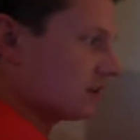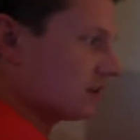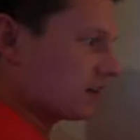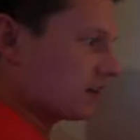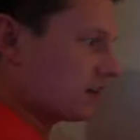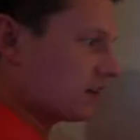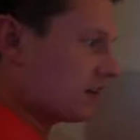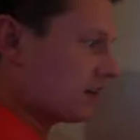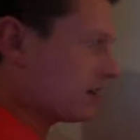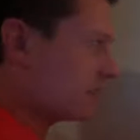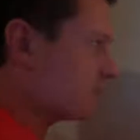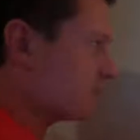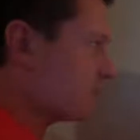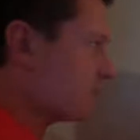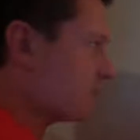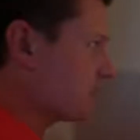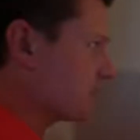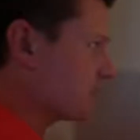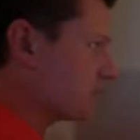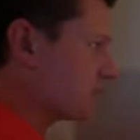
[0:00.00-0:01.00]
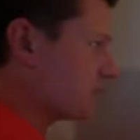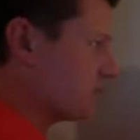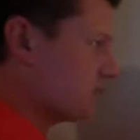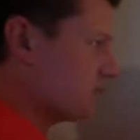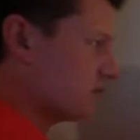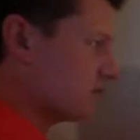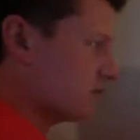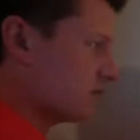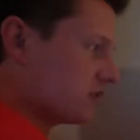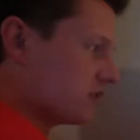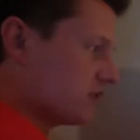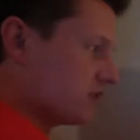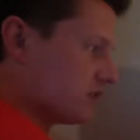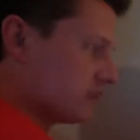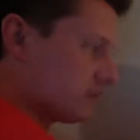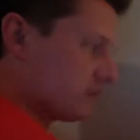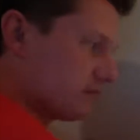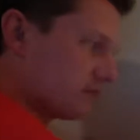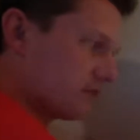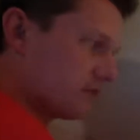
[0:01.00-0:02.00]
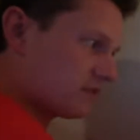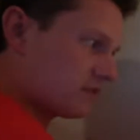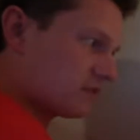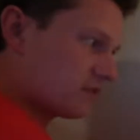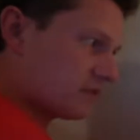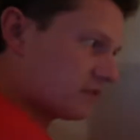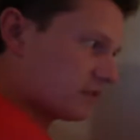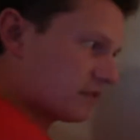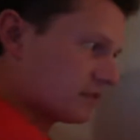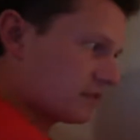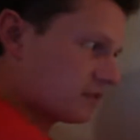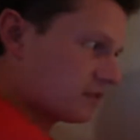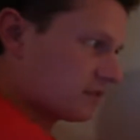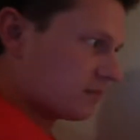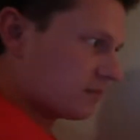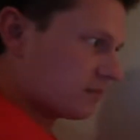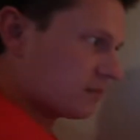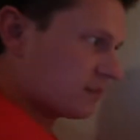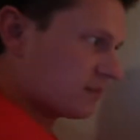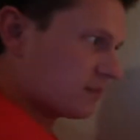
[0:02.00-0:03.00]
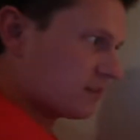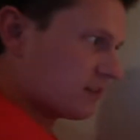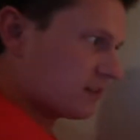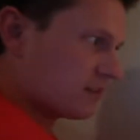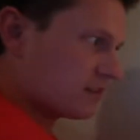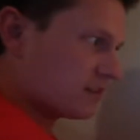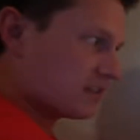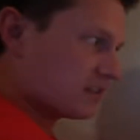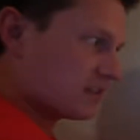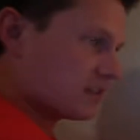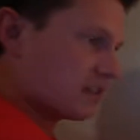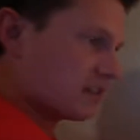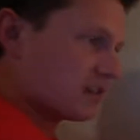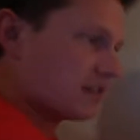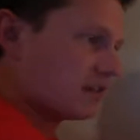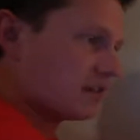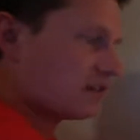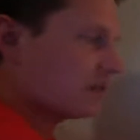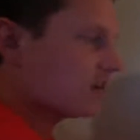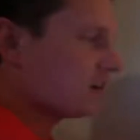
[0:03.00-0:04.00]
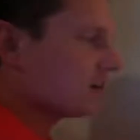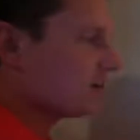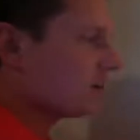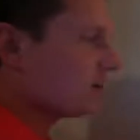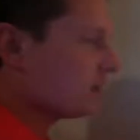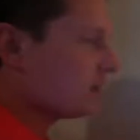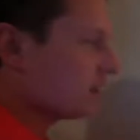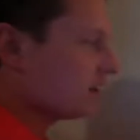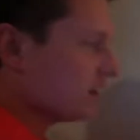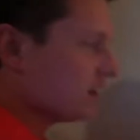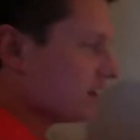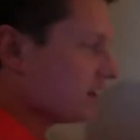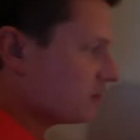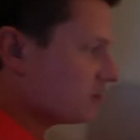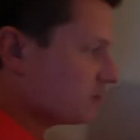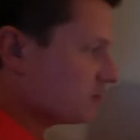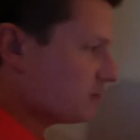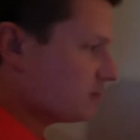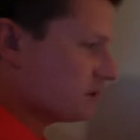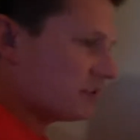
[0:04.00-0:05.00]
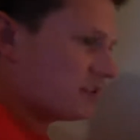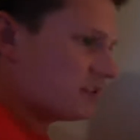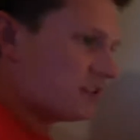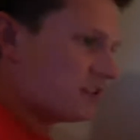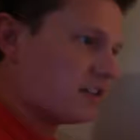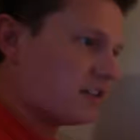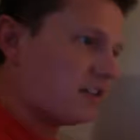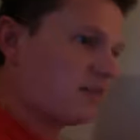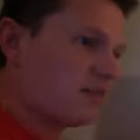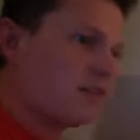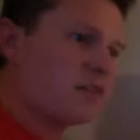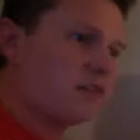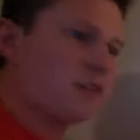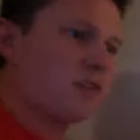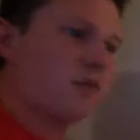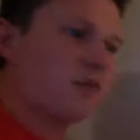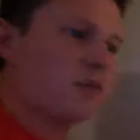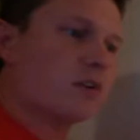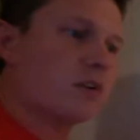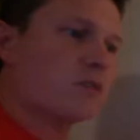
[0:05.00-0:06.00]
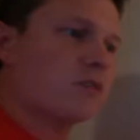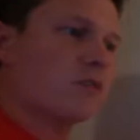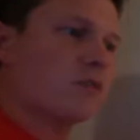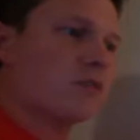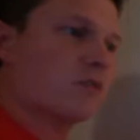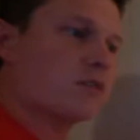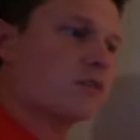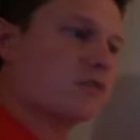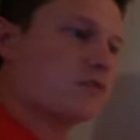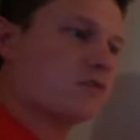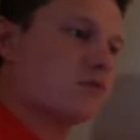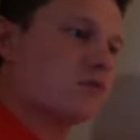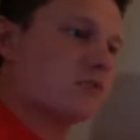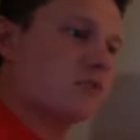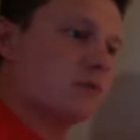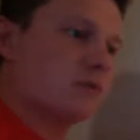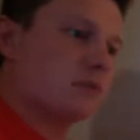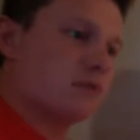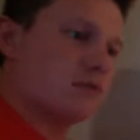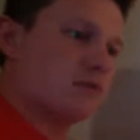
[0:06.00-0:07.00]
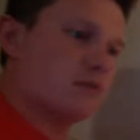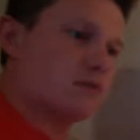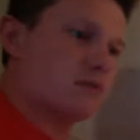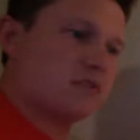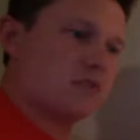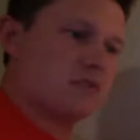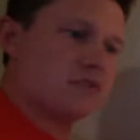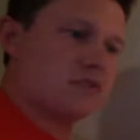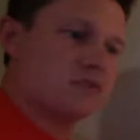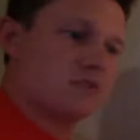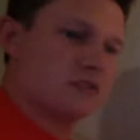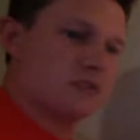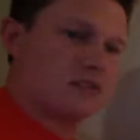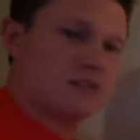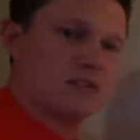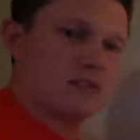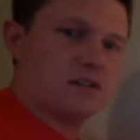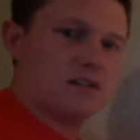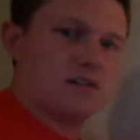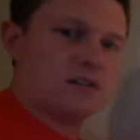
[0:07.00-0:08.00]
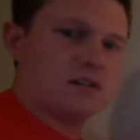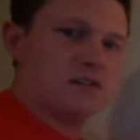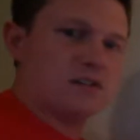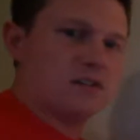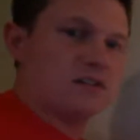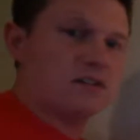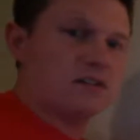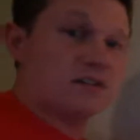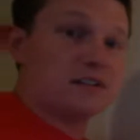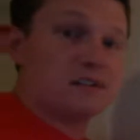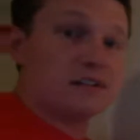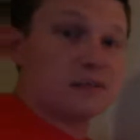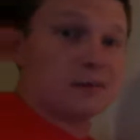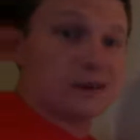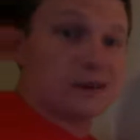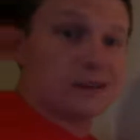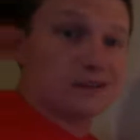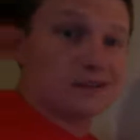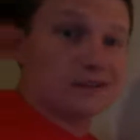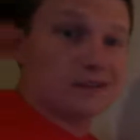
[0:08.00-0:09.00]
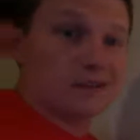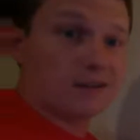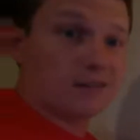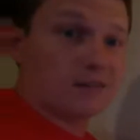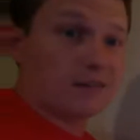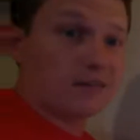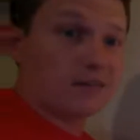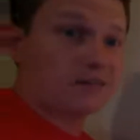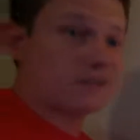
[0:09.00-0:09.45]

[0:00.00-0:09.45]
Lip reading: cosmetic surgery here. This would be something you might see on HGTV. One moment, students. Let me use this T-Rex tape and